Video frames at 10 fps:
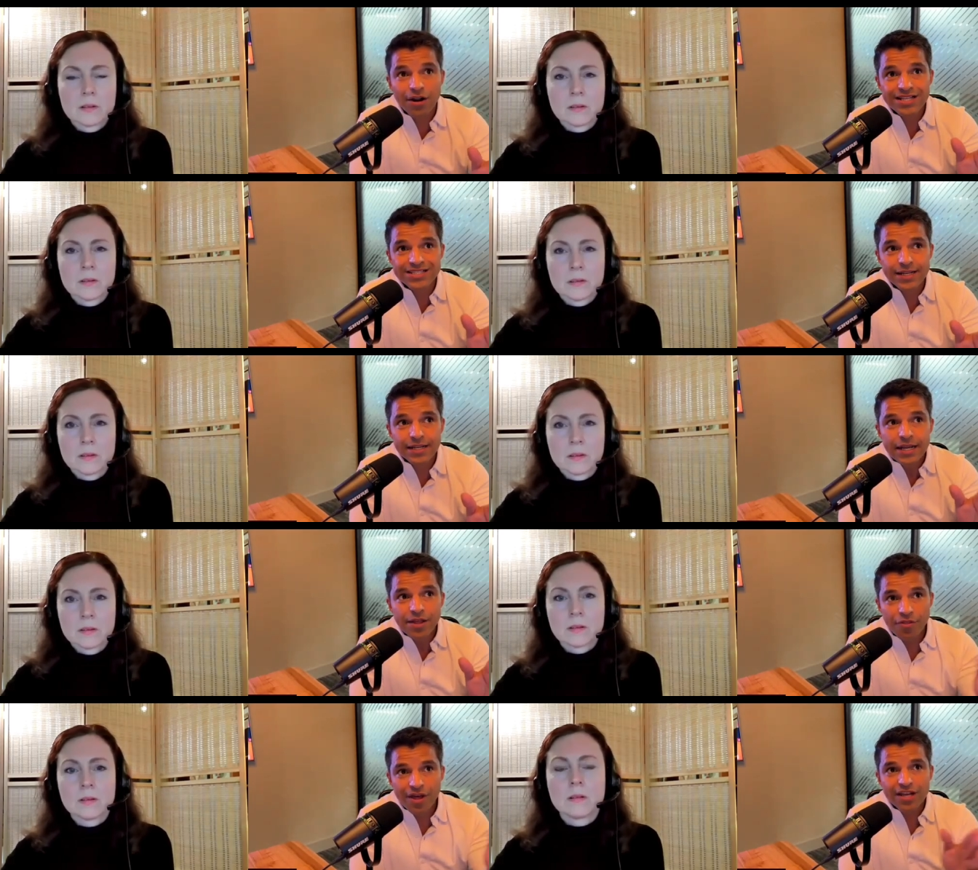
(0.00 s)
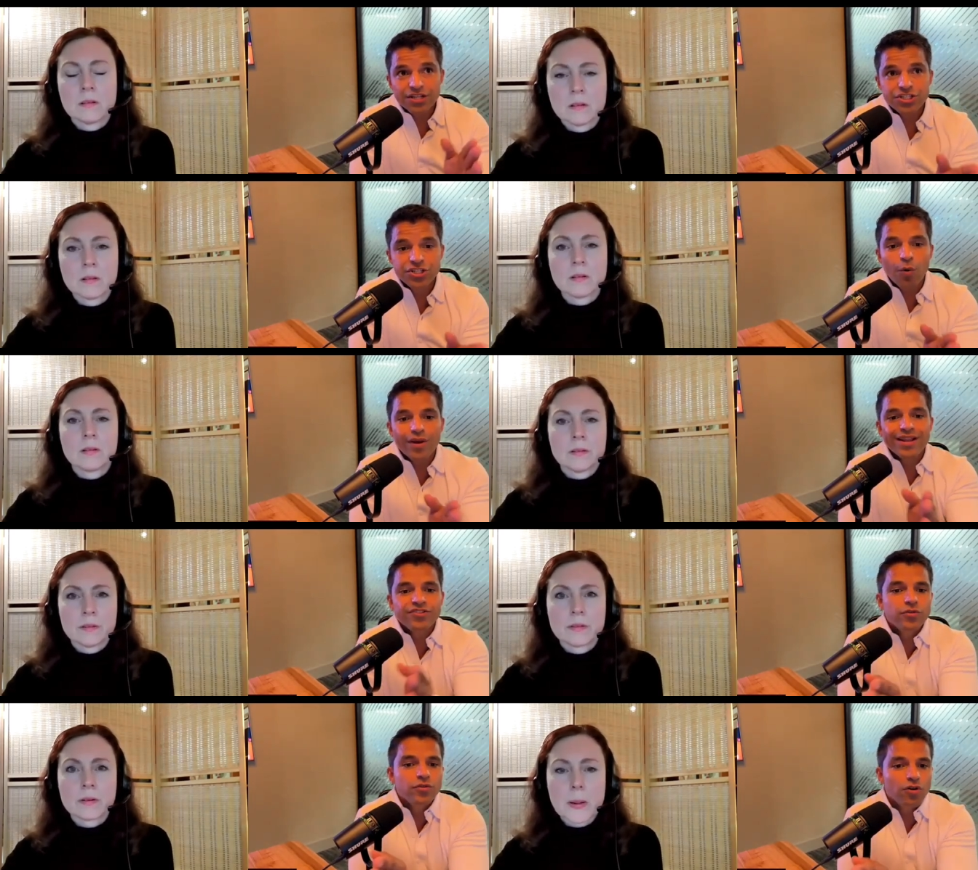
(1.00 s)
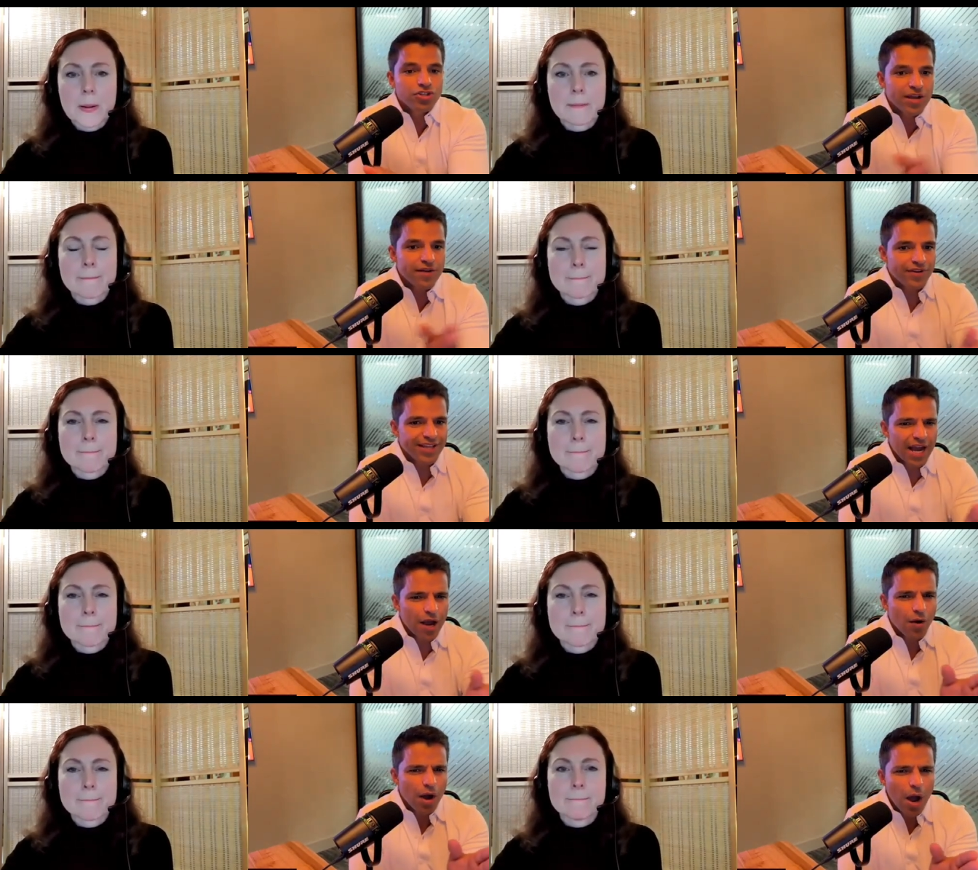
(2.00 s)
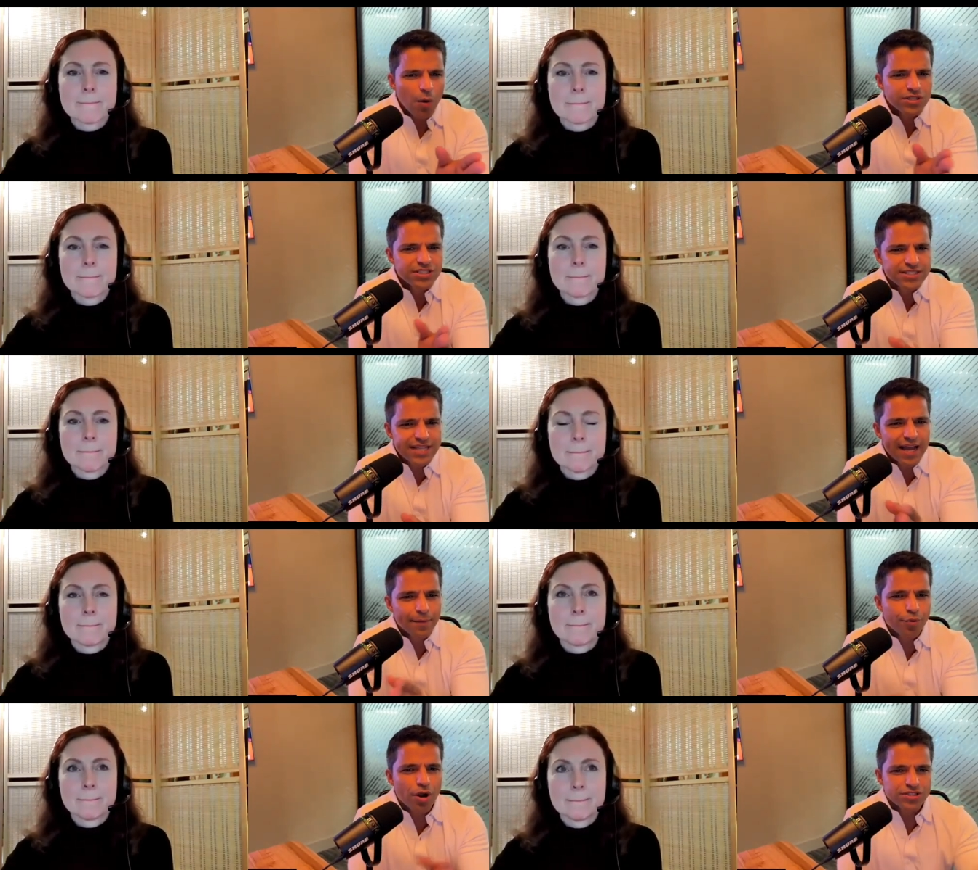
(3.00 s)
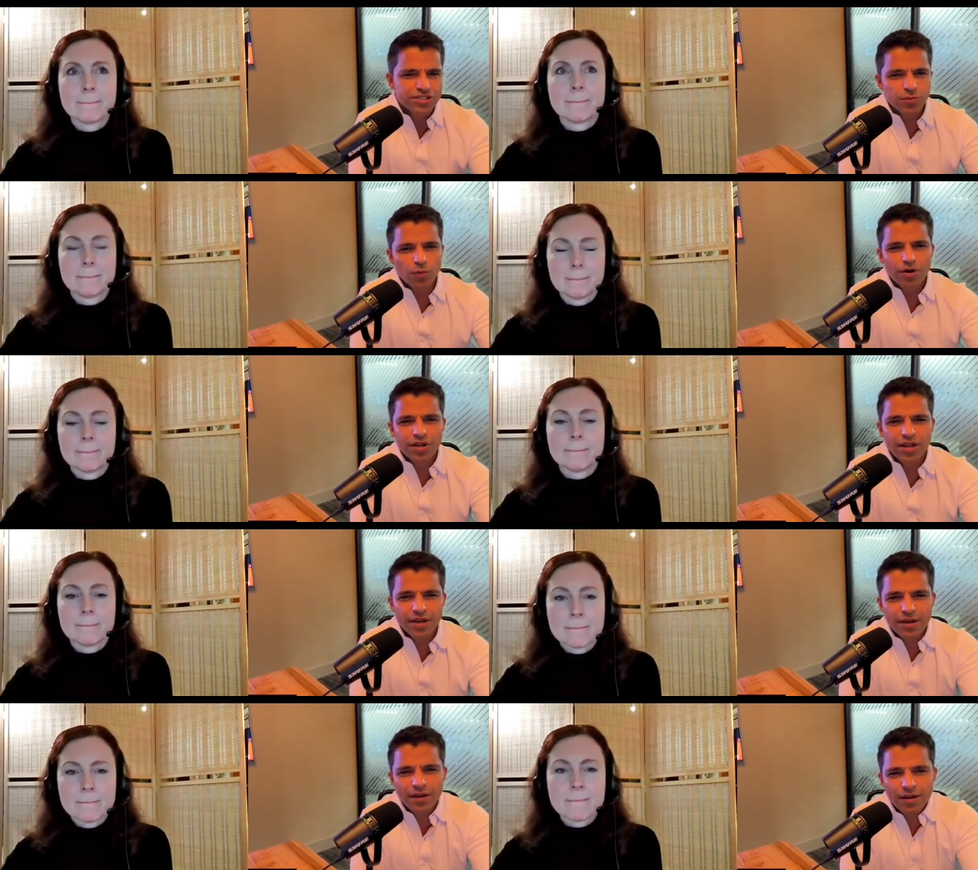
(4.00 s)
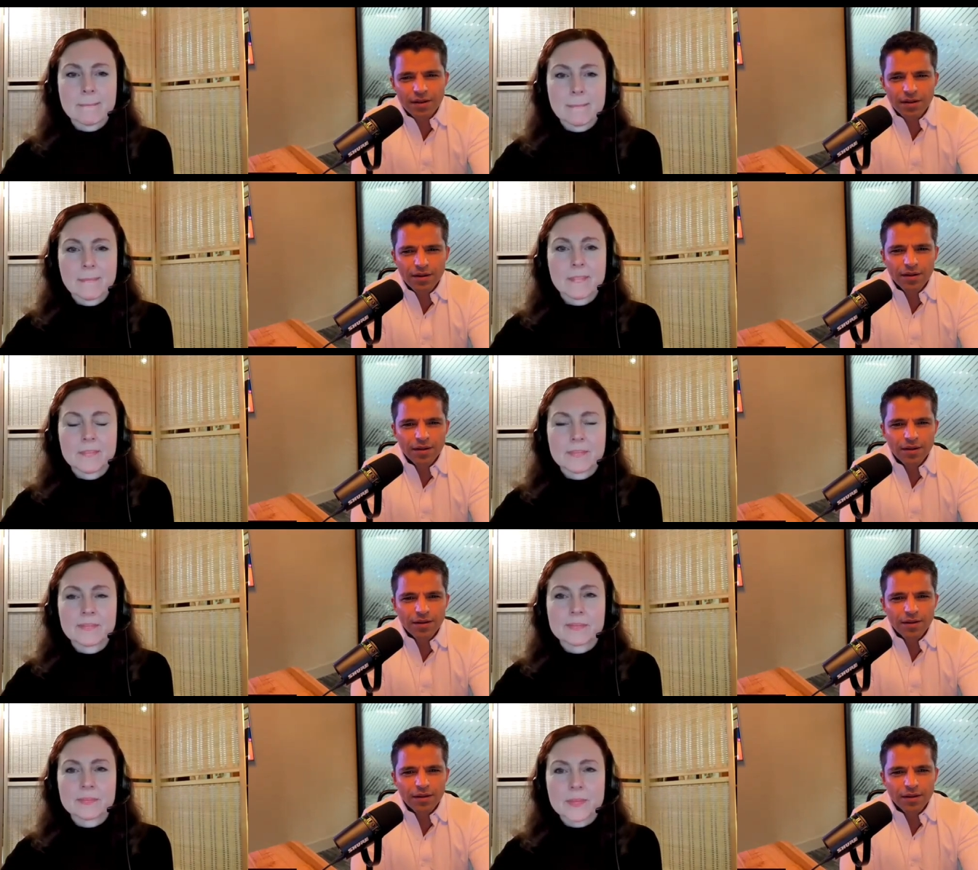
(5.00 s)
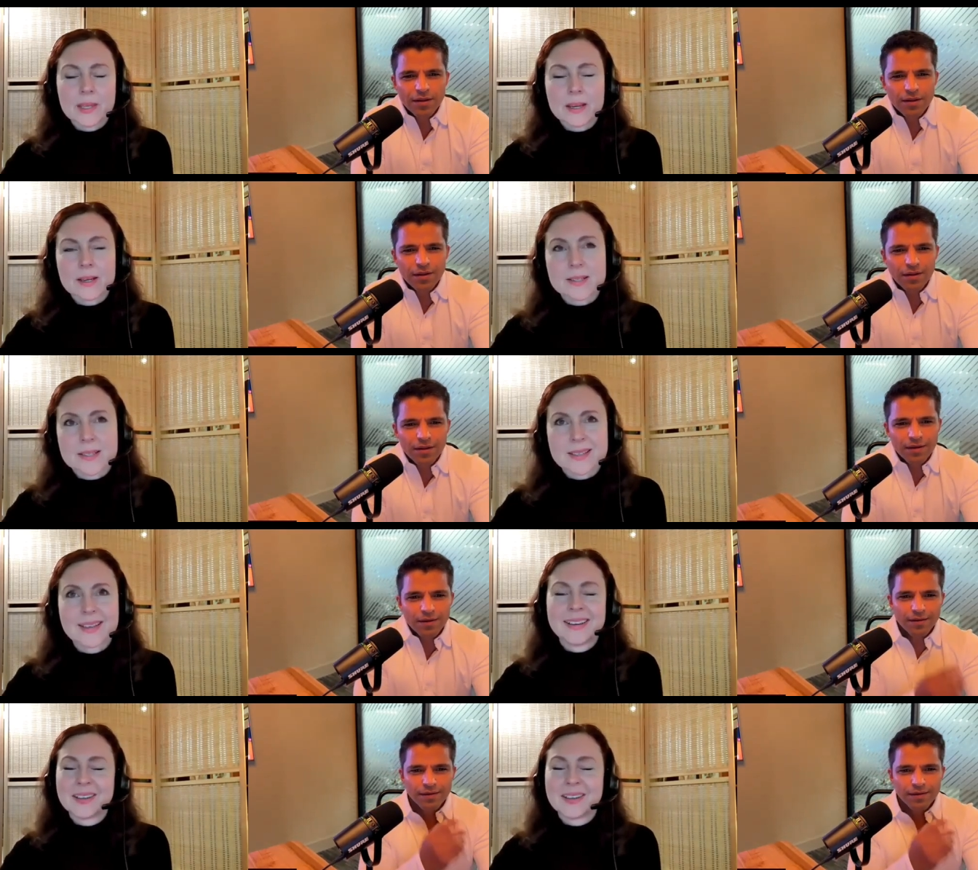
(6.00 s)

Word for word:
Speaker 1: is it then showing into longevity? How how is that process working?
Speaker 2: Yes.